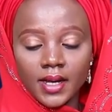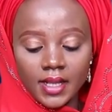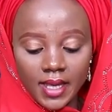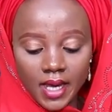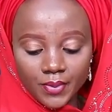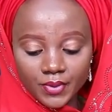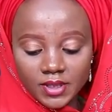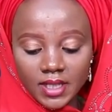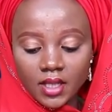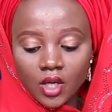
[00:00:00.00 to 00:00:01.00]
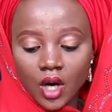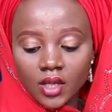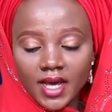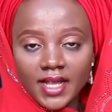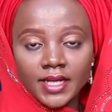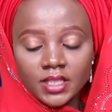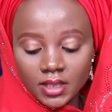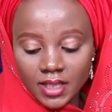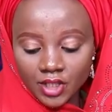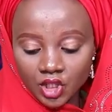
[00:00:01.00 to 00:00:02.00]
Diab said the other
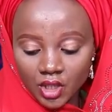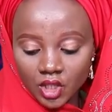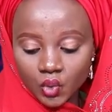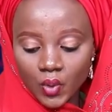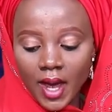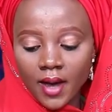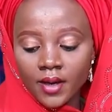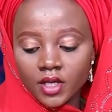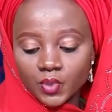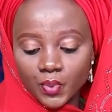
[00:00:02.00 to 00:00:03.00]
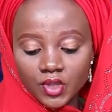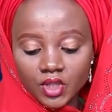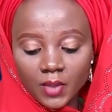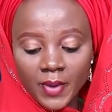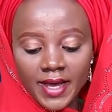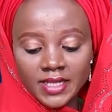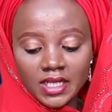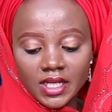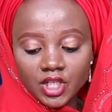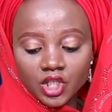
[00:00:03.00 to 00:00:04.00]
19 Nigerians were sponsored by
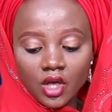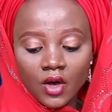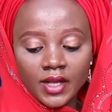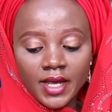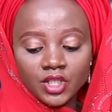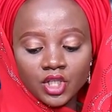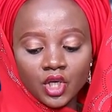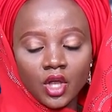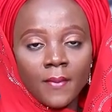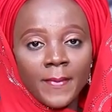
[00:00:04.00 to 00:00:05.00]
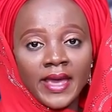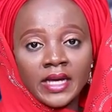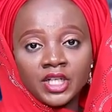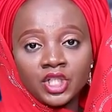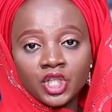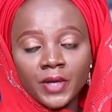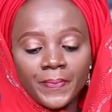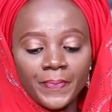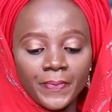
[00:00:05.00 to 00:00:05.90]
International Organization on Migration.